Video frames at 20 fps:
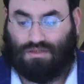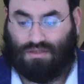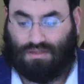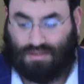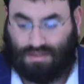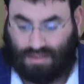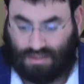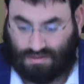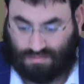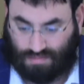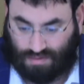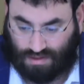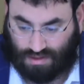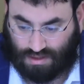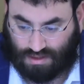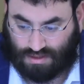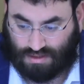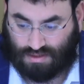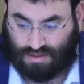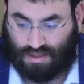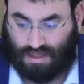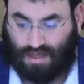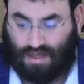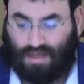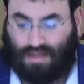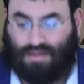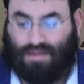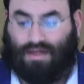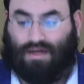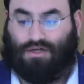the 6 Midas
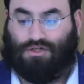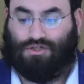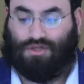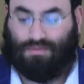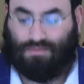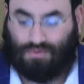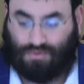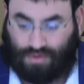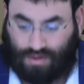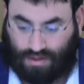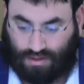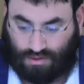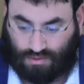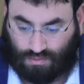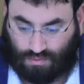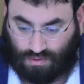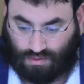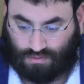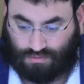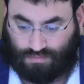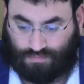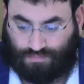that Hashem created the world.